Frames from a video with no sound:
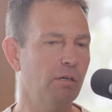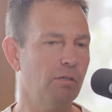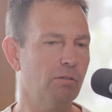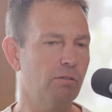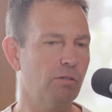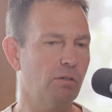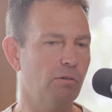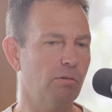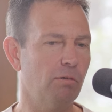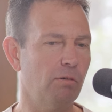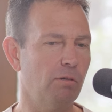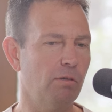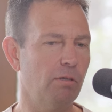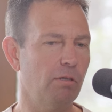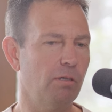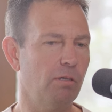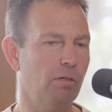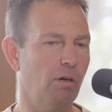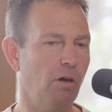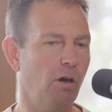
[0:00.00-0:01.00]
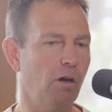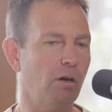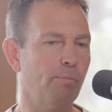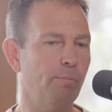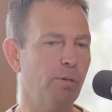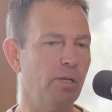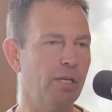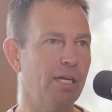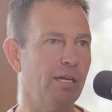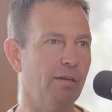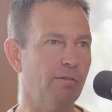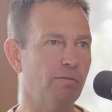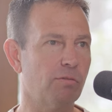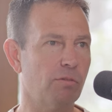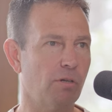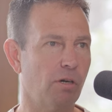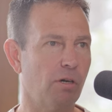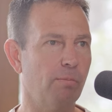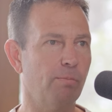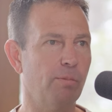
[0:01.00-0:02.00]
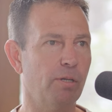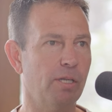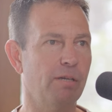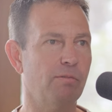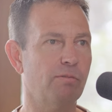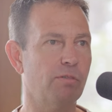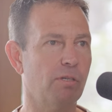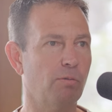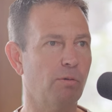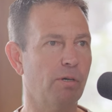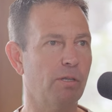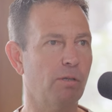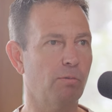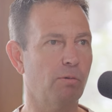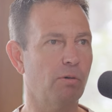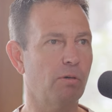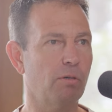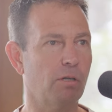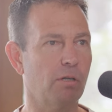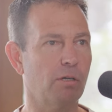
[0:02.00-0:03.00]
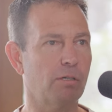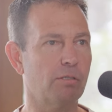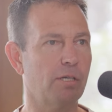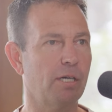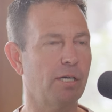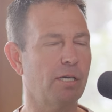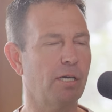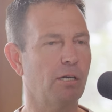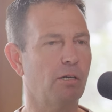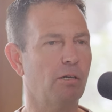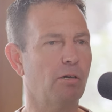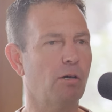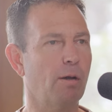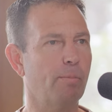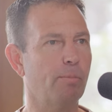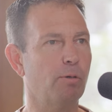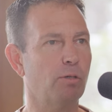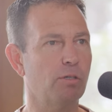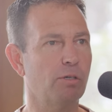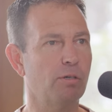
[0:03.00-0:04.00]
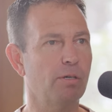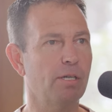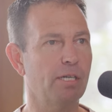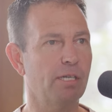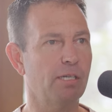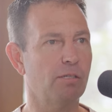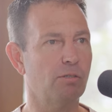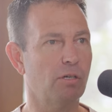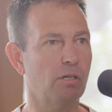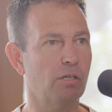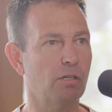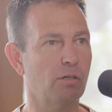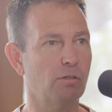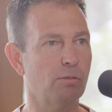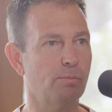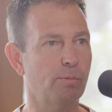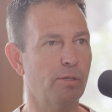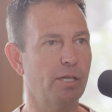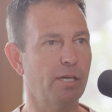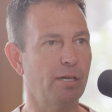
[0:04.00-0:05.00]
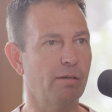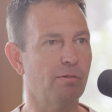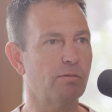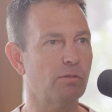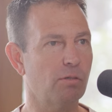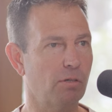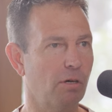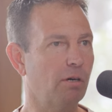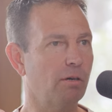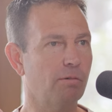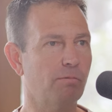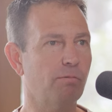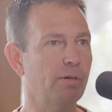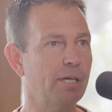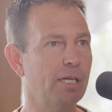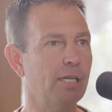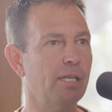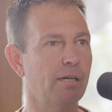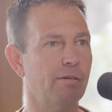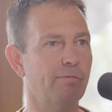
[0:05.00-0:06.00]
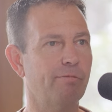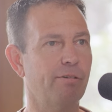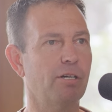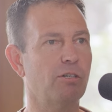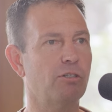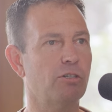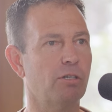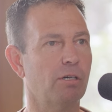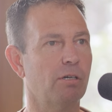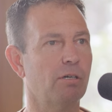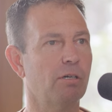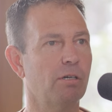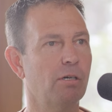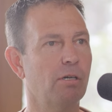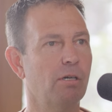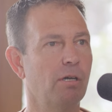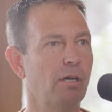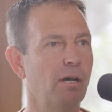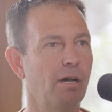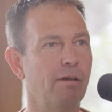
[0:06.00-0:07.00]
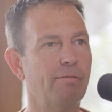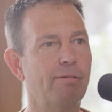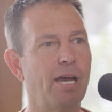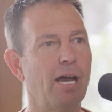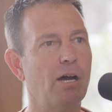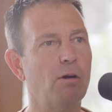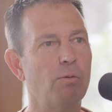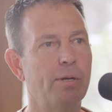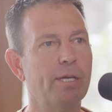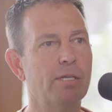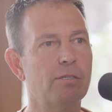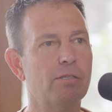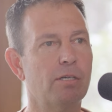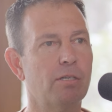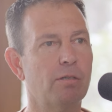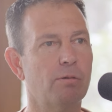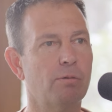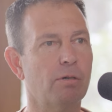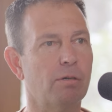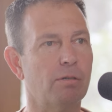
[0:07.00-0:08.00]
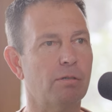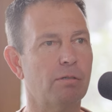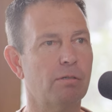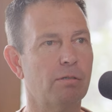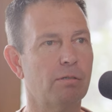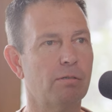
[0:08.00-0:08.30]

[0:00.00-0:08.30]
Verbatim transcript: So our beliefs, our beliefs in what the world looks like and our opportunities on those beliefs are really a function of how we see the world